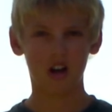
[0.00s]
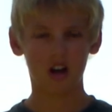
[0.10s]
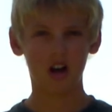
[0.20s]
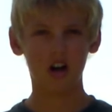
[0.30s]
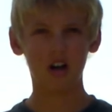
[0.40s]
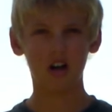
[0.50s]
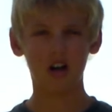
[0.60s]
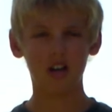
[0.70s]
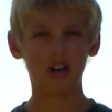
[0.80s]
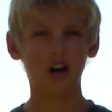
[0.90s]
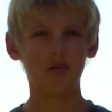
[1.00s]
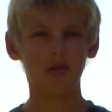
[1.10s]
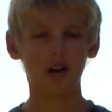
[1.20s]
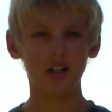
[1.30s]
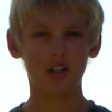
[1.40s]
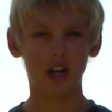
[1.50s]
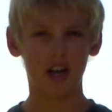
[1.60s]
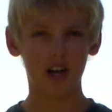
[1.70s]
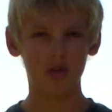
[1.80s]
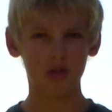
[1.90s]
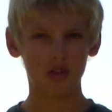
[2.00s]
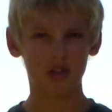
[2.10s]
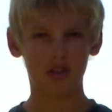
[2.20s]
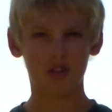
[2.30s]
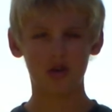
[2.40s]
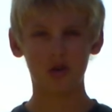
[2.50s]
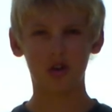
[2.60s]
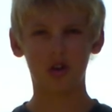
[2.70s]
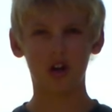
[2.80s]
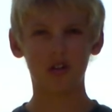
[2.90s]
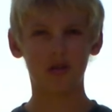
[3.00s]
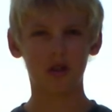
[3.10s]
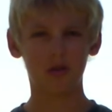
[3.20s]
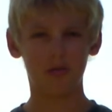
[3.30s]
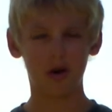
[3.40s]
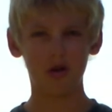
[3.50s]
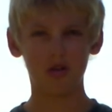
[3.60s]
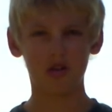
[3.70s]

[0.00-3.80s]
Not much. I was doing a lot of other boats,